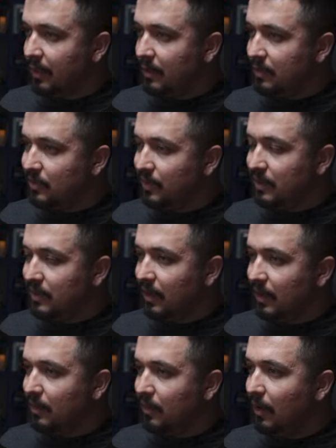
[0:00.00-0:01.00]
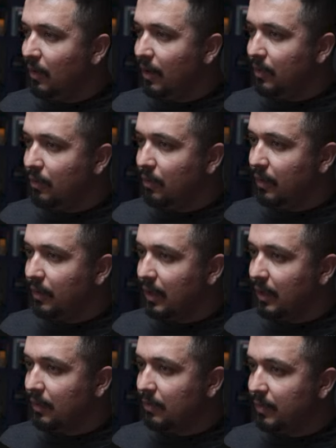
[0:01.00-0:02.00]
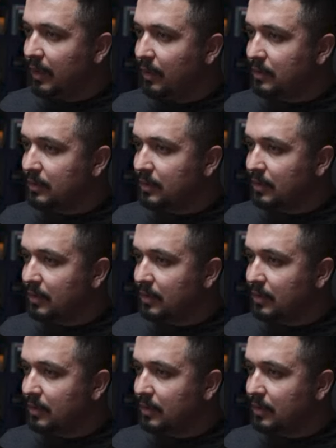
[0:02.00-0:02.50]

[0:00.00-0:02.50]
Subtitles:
so we are like, oh, I don't want that because